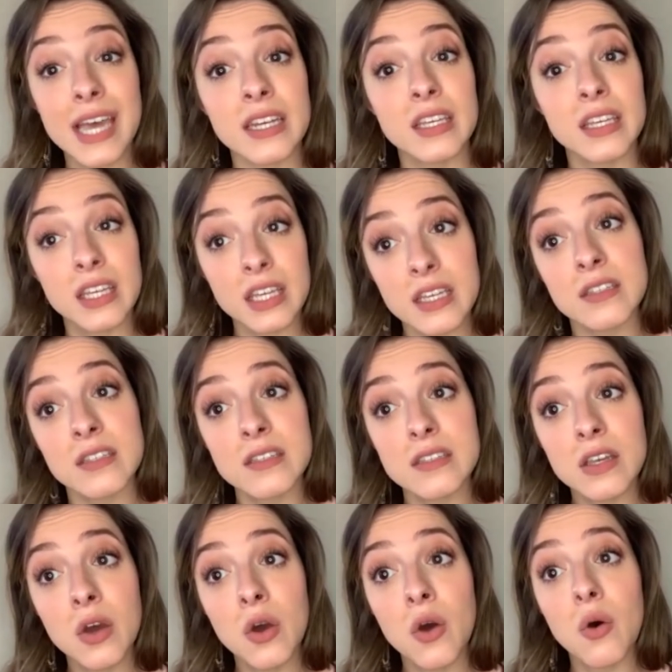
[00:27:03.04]
had kids
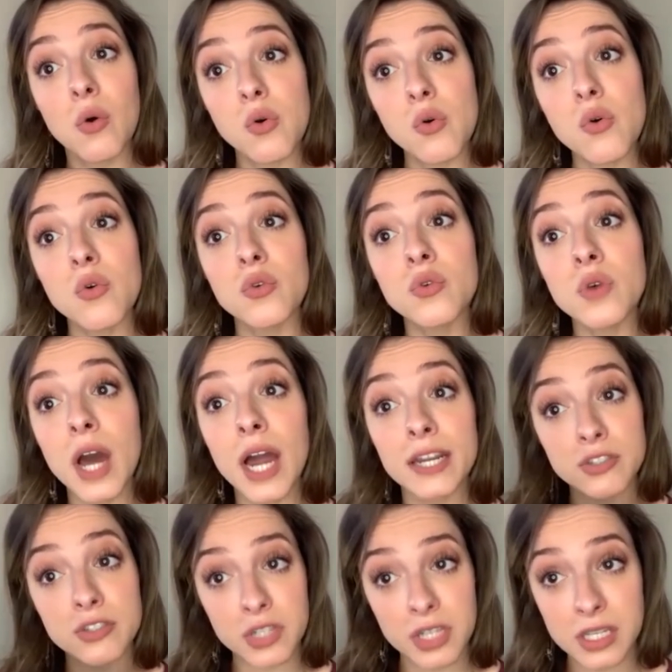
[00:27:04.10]
who knew how
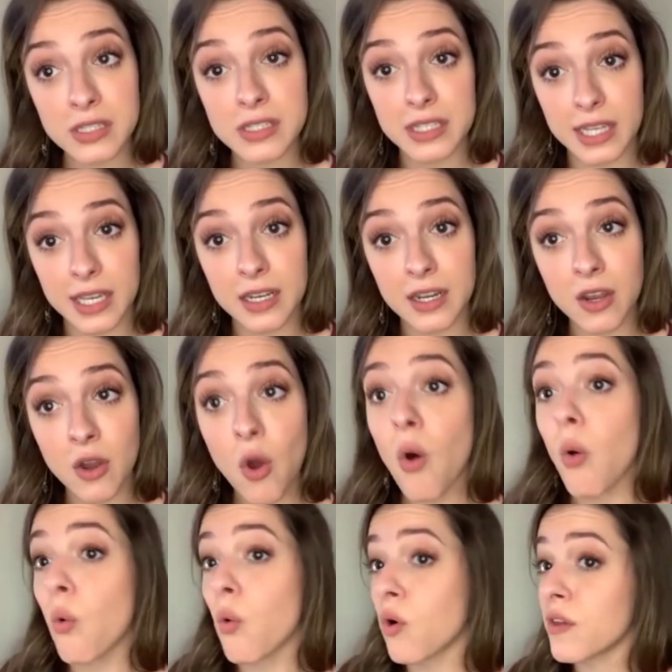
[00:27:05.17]
to translate,
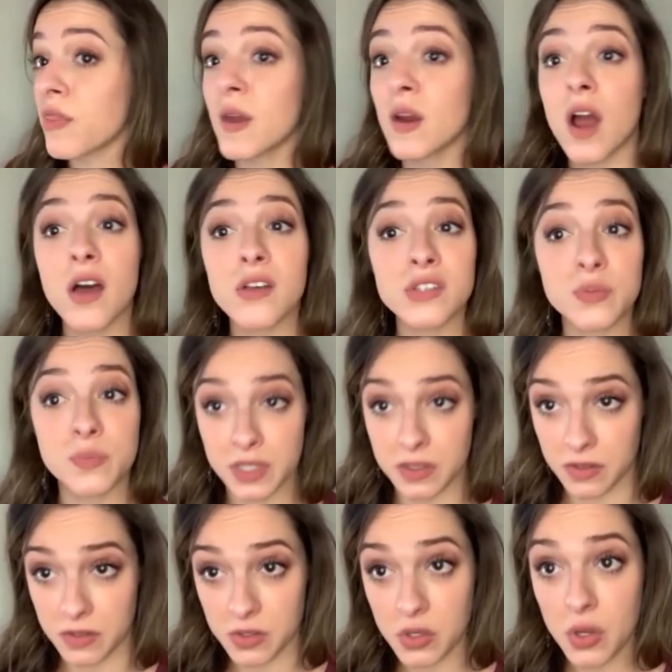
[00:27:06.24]
or their
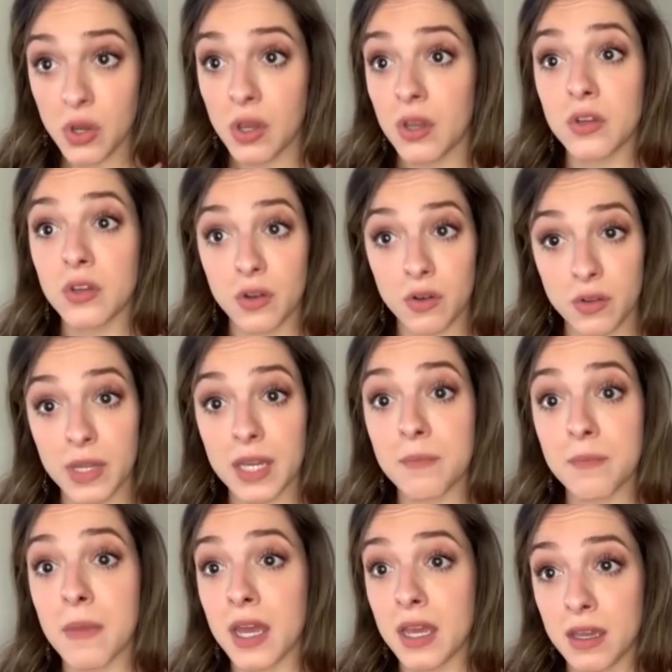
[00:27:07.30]
husbands, you know, like
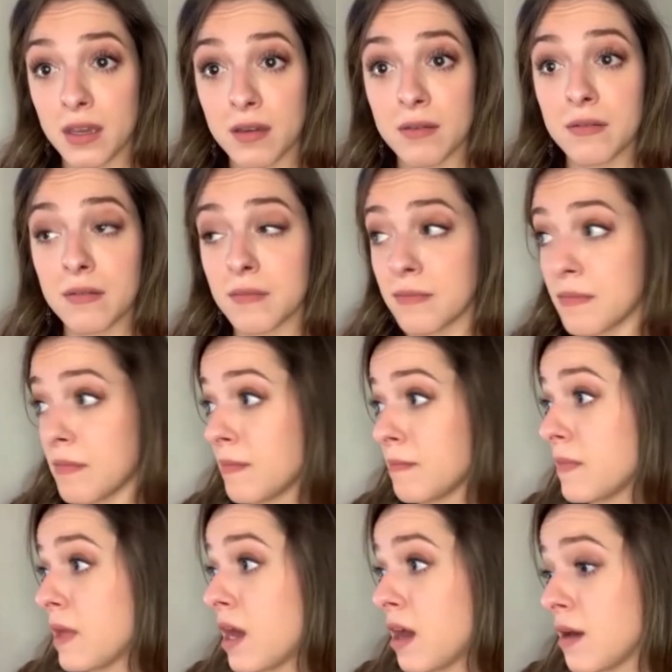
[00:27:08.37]
my,
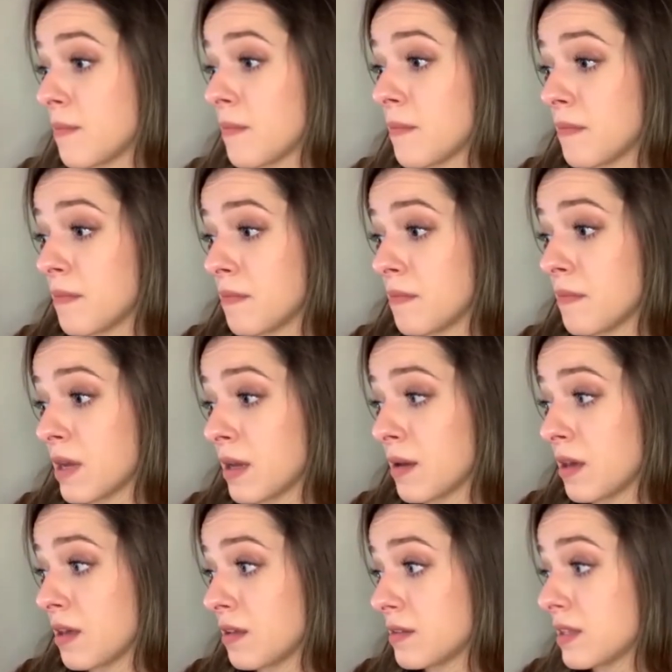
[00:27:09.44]
Um,
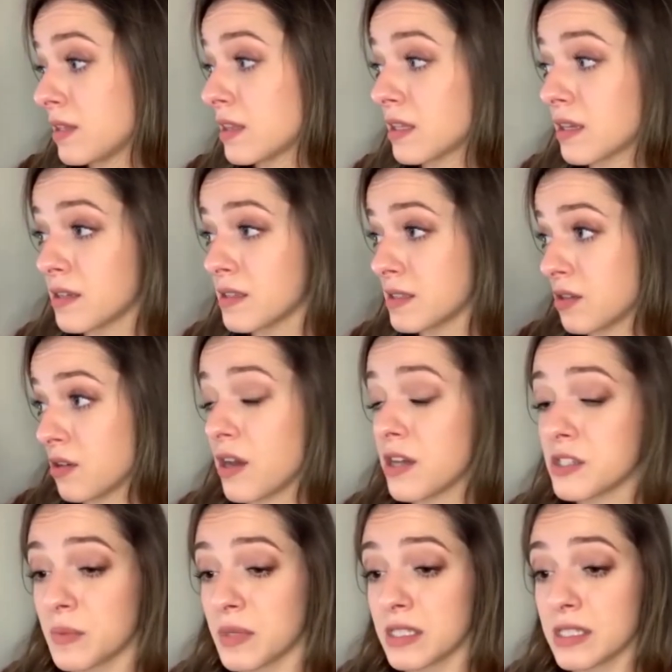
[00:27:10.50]
my titkas, their
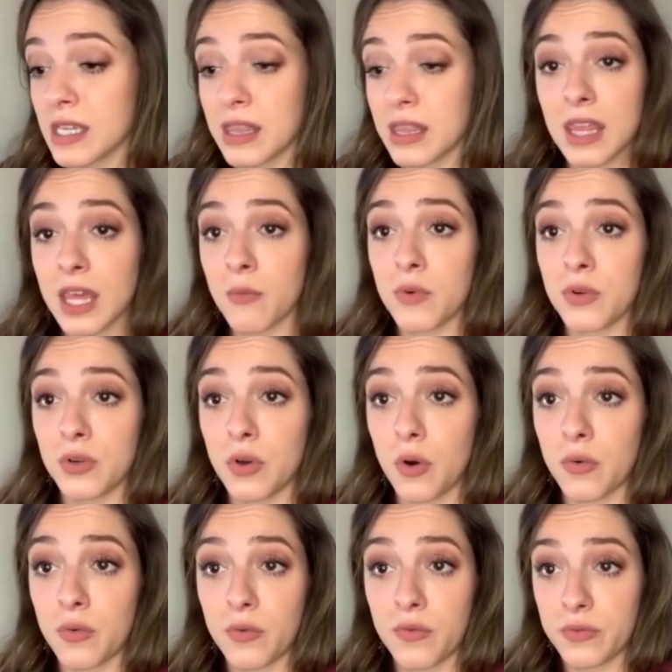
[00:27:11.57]
husbands, like they would go
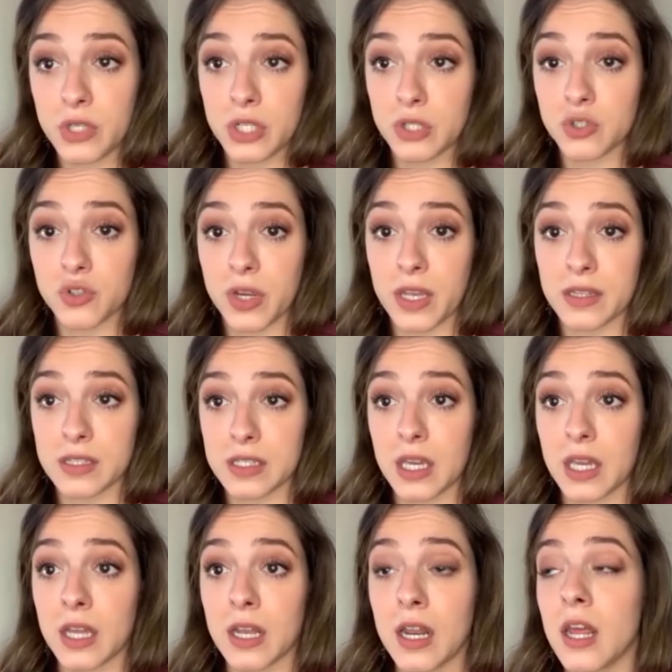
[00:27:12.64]
and
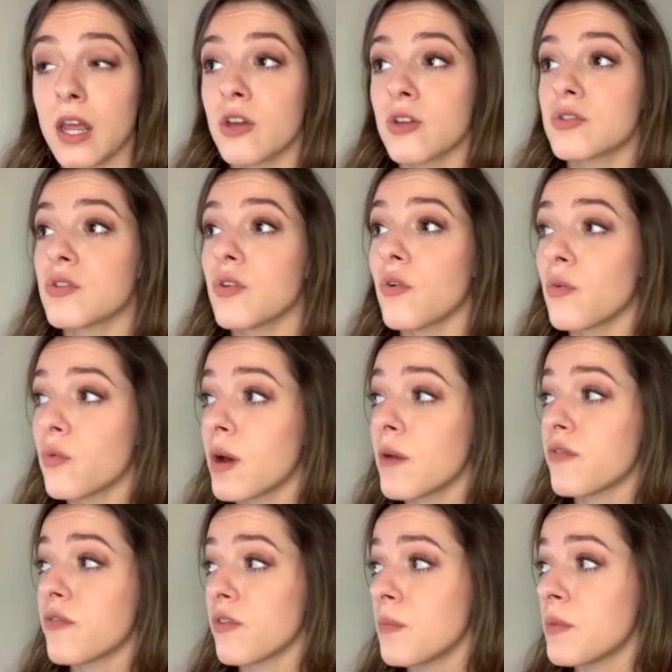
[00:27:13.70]
translate. So what,
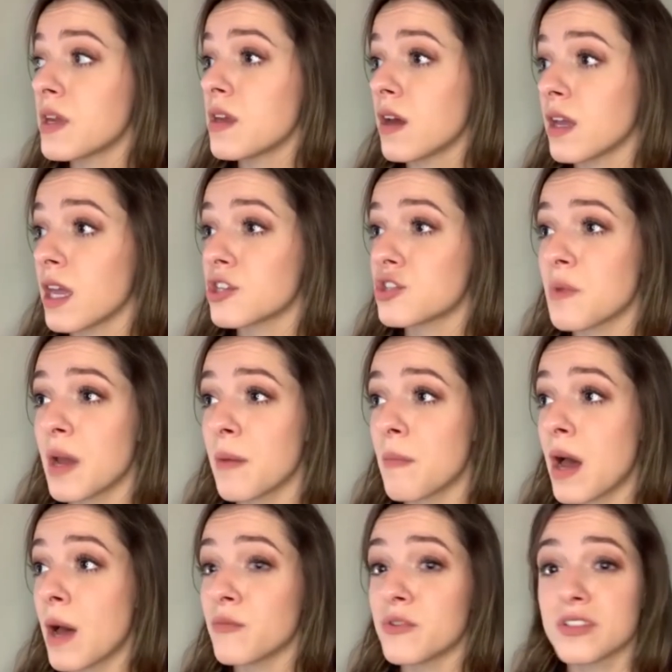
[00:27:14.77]
from a young age, my
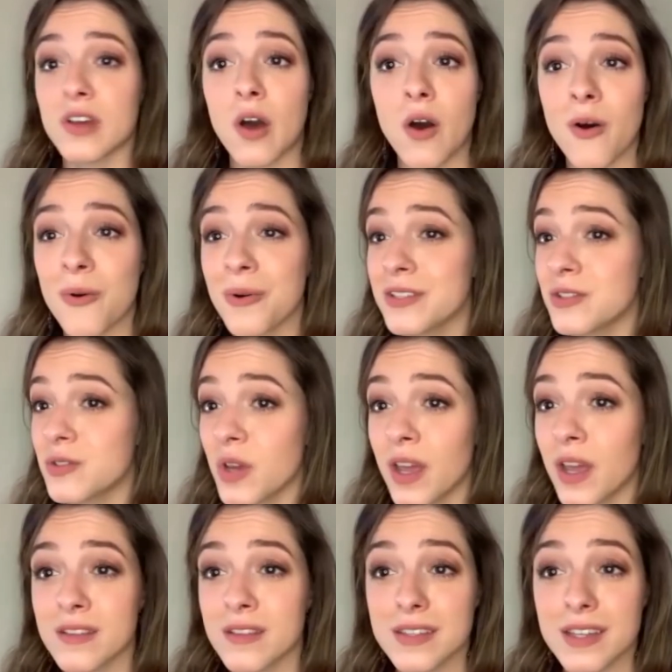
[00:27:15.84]
mom was always
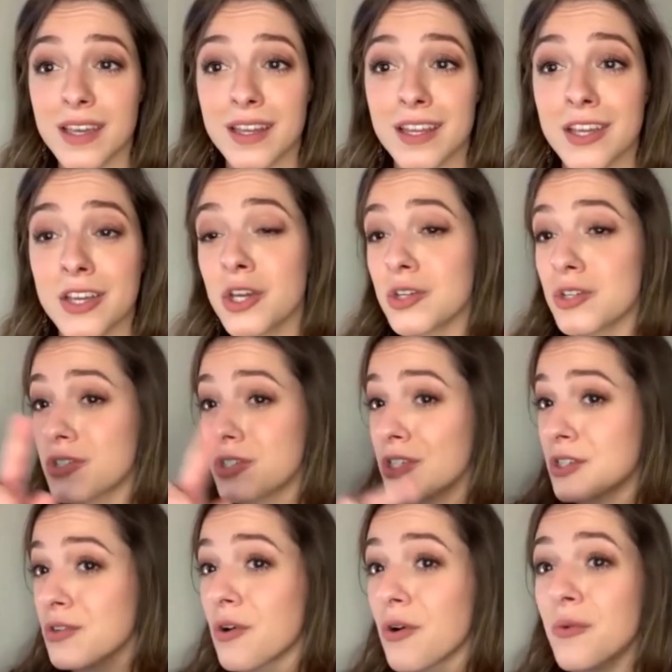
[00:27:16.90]
translating.
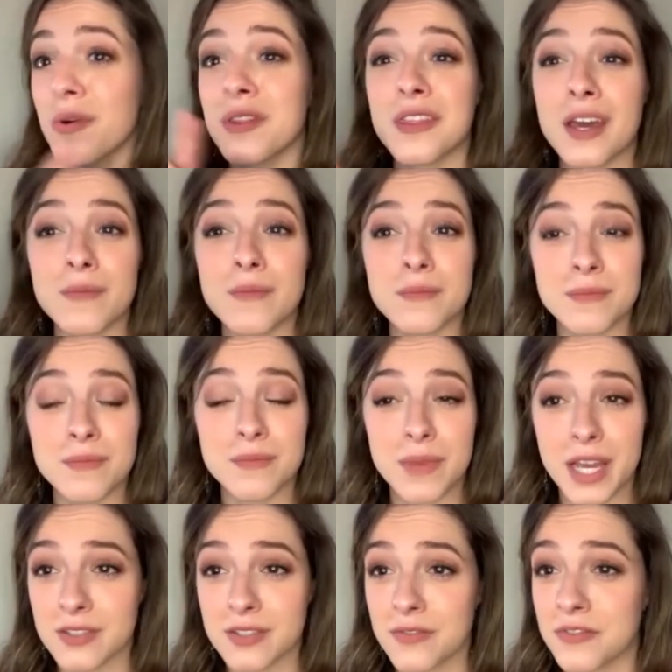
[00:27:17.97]
She'd go with them
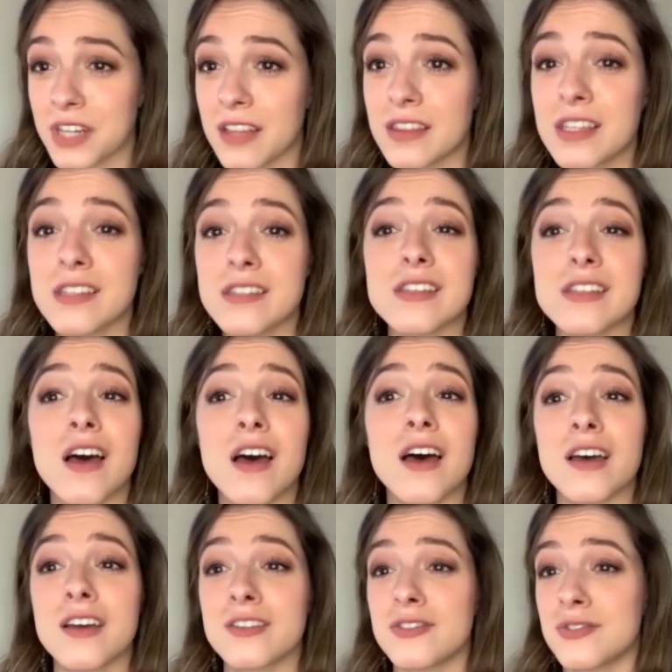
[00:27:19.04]
back to Vratnica
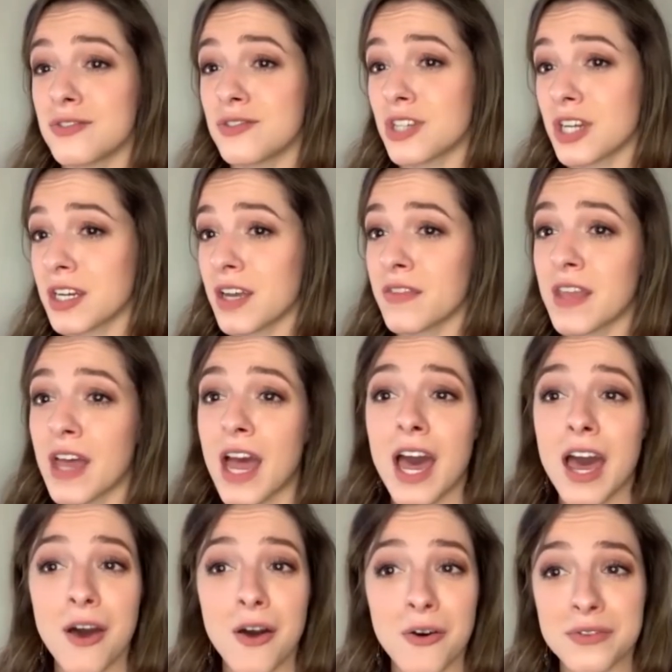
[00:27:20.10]
to check on the
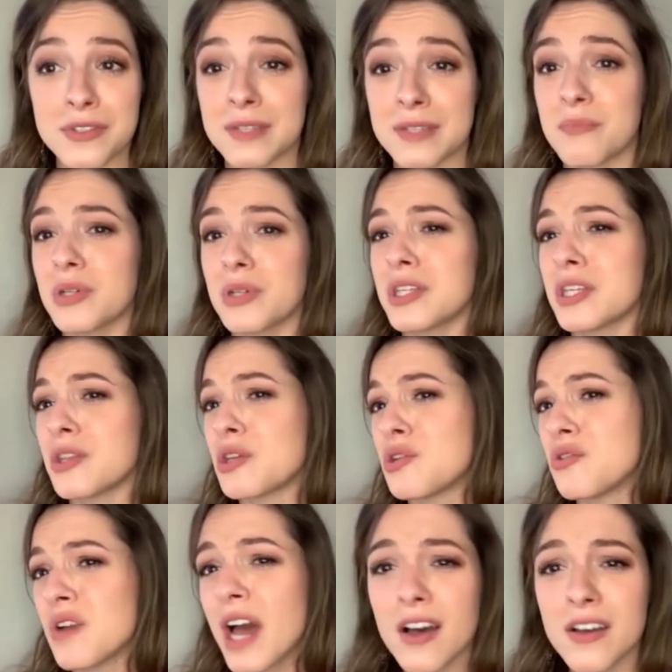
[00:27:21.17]
house and building the
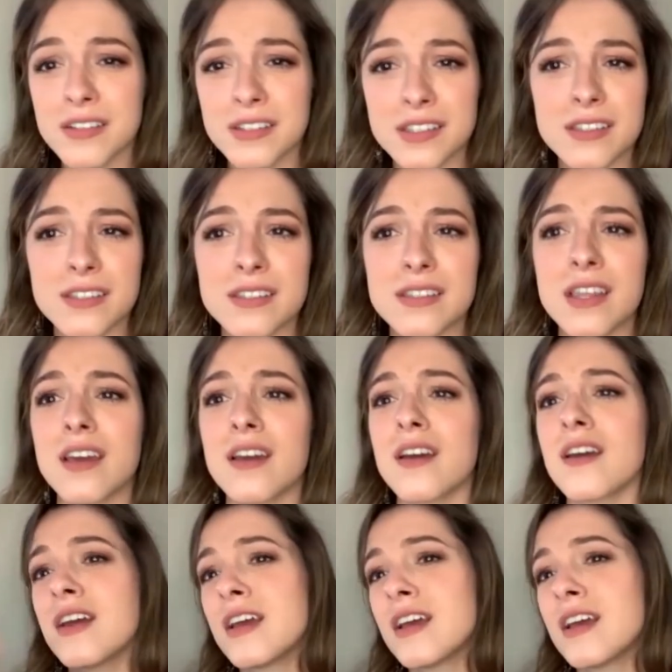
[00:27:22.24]
new houses uh-huh. there.